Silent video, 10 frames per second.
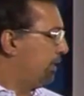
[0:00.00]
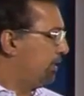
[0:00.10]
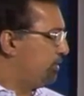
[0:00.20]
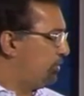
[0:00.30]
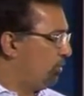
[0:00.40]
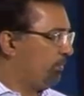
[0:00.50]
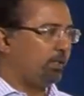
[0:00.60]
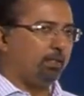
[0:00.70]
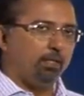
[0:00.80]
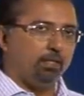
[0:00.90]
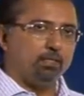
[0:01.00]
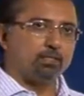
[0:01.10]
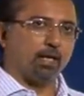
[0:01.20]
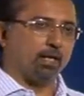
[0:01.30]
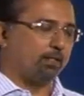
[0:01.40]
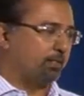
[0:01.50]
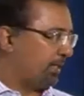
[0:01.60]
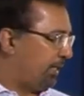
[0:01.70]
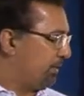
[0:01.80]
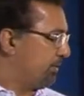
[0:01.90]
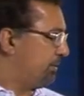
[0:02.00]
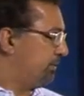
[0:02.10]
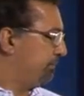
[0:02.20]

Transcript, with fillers: consumer needs and desires